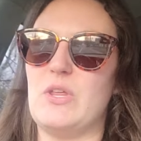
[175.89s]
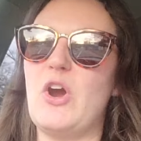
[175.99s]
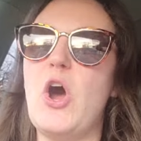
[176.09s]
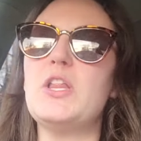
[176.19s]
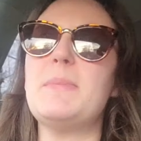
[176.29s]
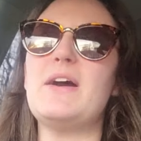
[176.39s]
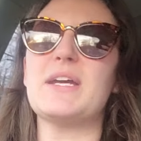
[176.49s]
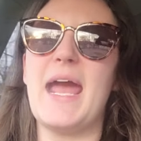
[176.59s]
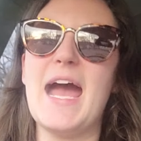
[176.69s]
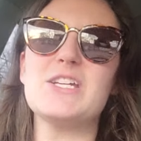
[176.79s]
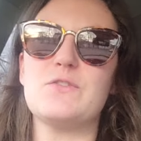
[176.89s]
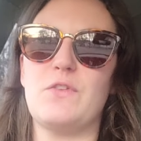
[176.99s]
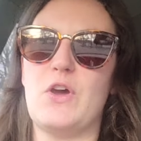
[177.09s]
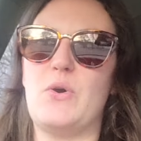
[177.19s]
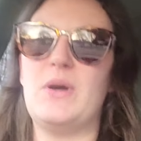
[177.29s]
They're all about cash
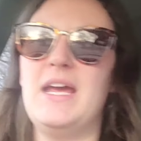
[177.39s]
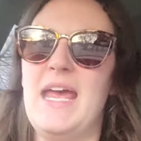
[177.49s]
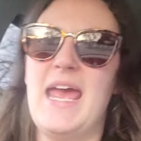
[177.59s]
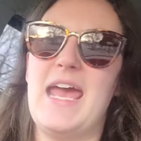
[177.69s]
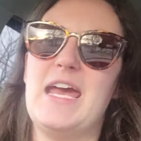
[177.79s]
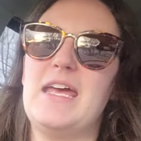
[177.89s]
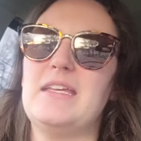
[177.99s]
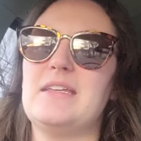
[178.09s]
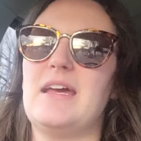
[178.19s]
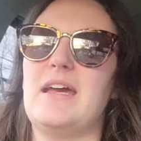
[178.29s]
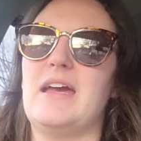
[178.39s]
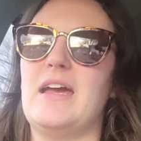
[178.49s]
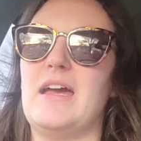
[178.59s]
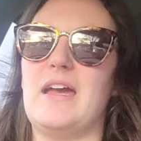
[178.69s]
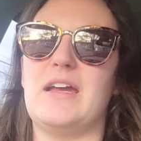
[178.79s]
flow, and
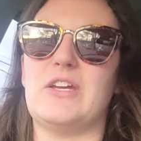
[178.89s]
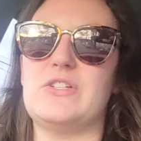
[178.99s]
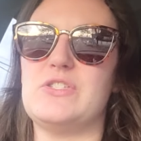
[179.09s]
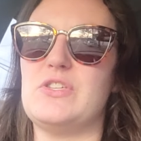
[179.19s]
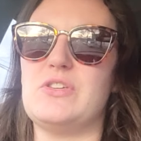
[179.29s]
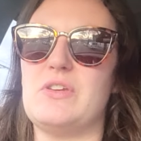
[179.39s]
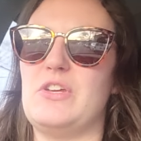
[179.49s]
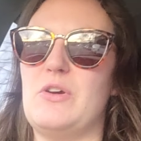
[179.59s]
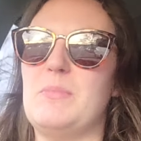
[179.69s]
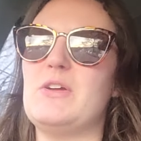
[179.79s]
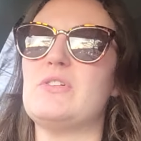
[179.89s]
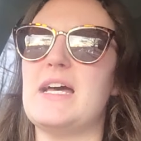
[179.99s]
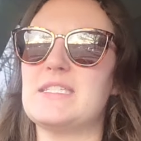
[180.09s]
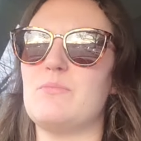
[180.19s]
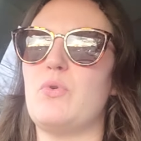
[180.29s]
middle
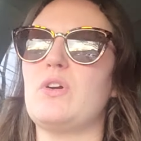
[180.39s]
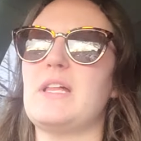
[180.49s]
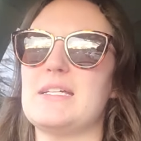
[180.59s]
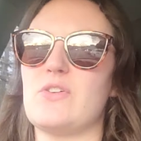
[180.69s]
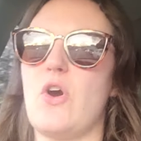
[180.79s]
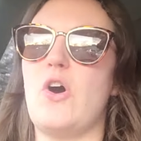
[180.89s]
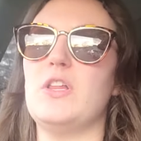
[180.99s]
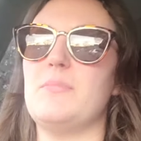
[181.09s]
class and poor class are all